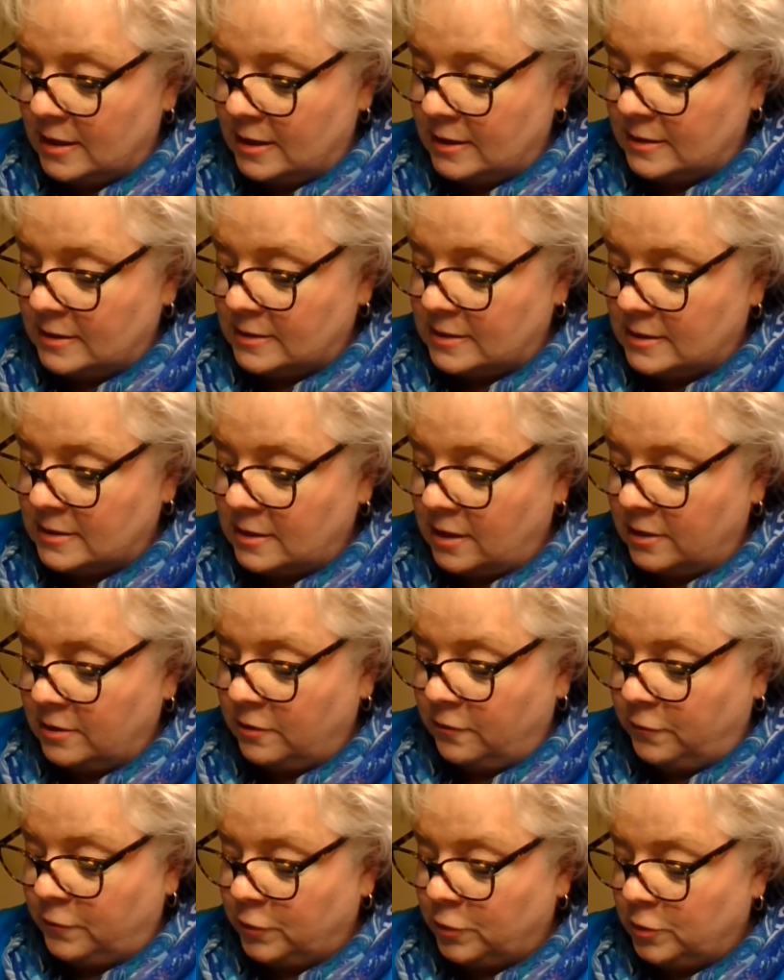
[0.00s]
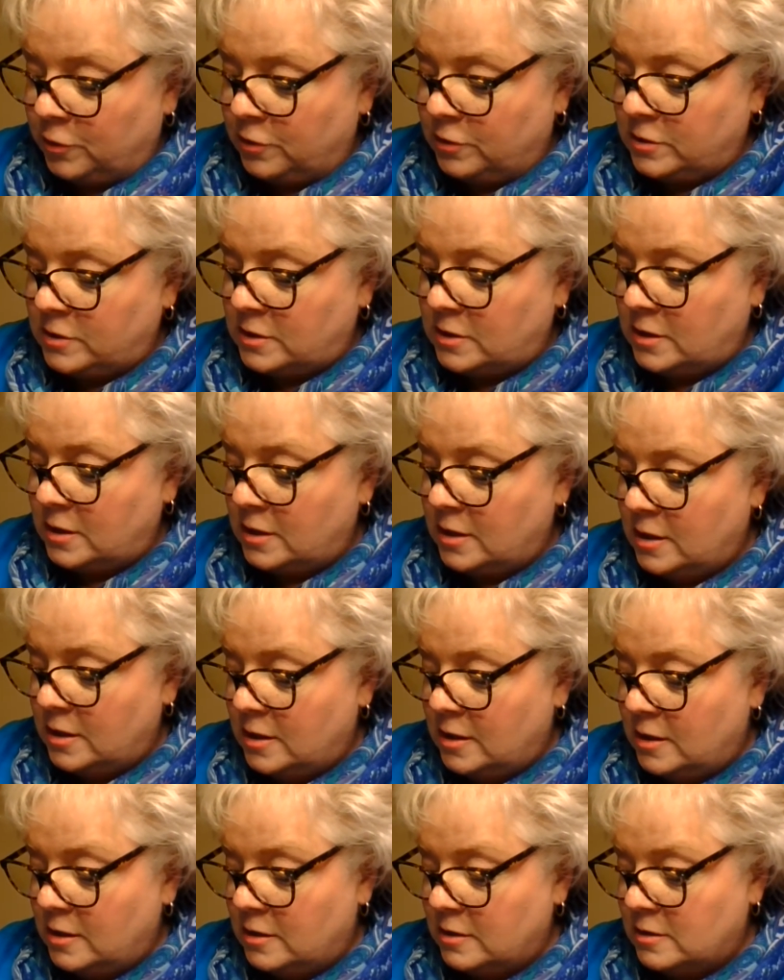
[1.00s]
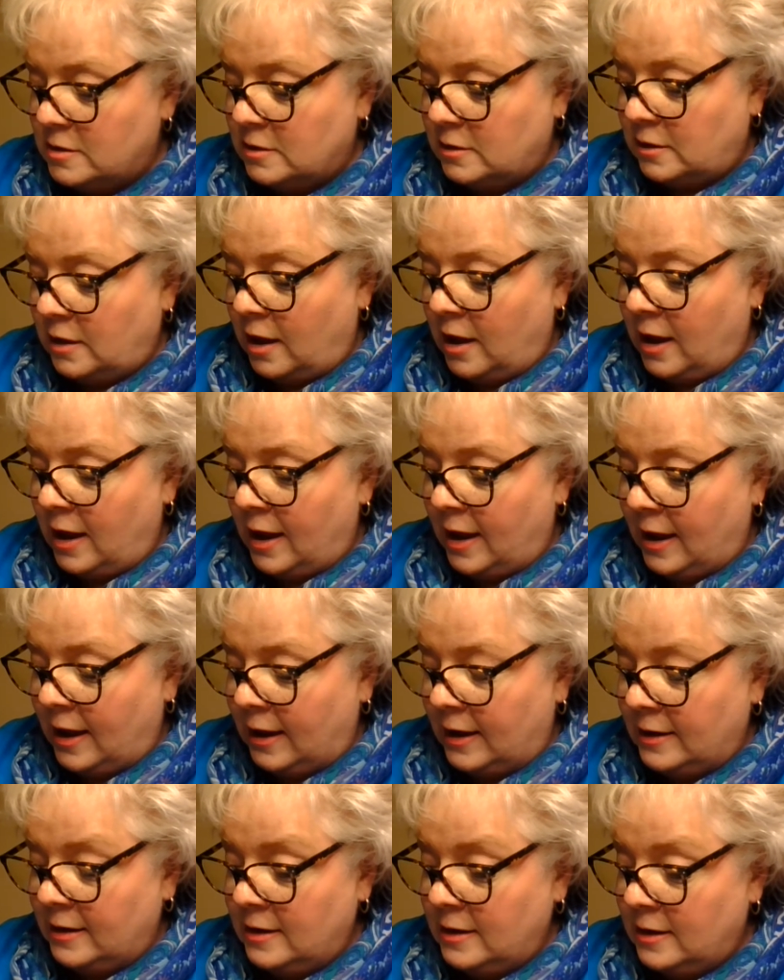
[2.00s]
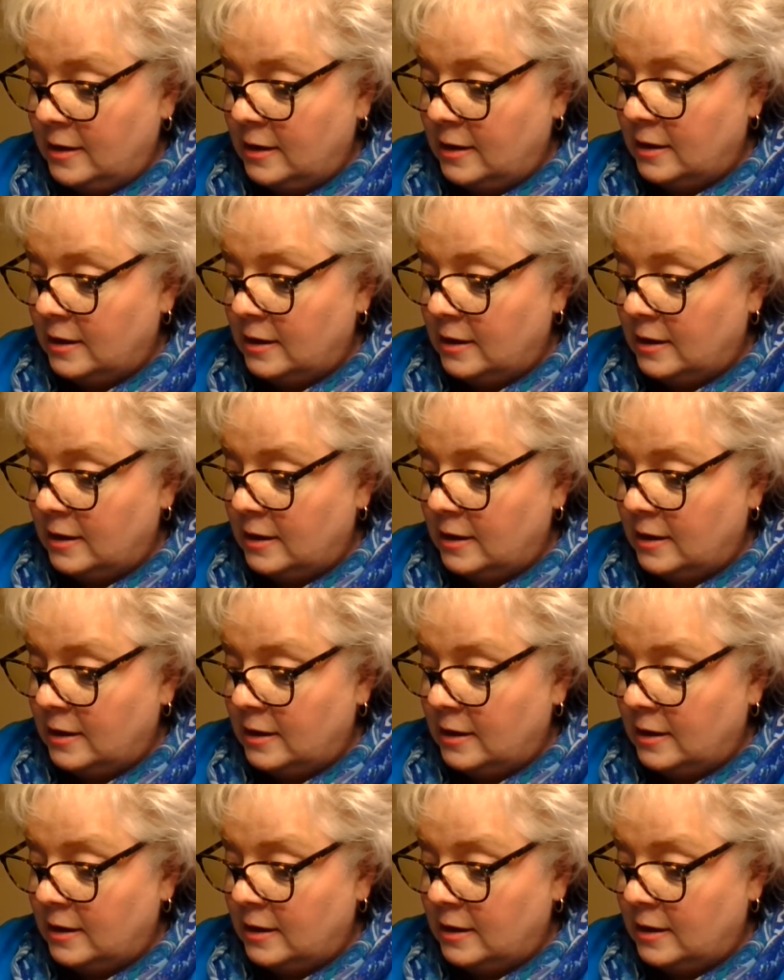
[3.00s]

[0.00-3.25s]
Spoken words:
And this is on the first line.